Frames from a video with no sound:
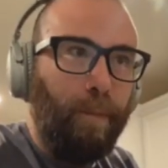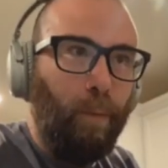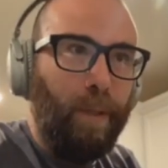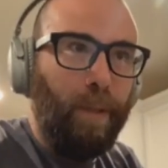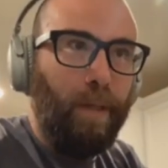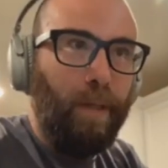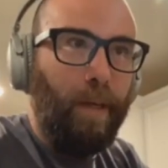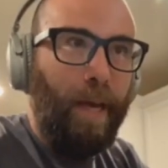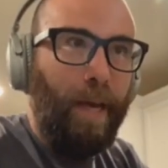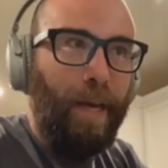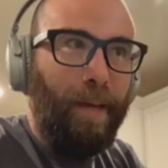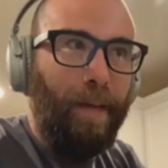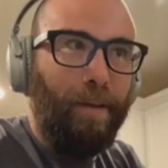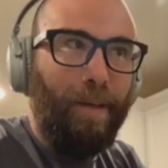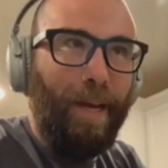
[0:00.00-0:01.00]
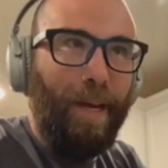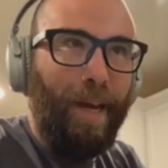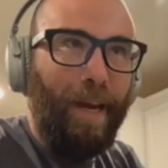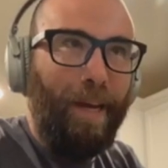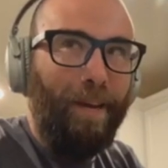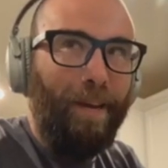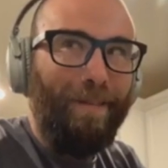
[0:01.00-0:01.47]
with the
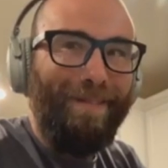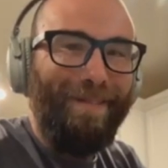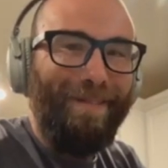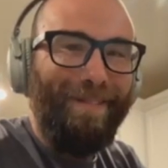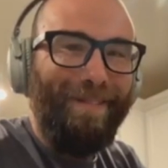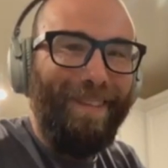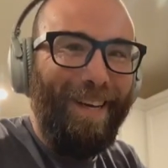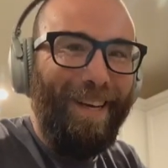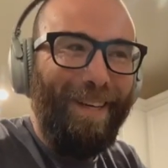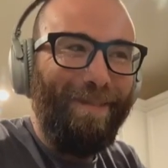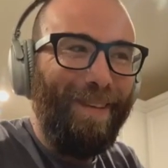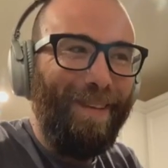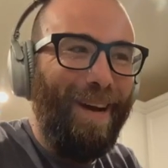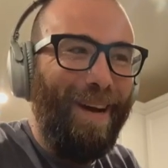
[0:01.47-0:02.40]
AK. Yeah.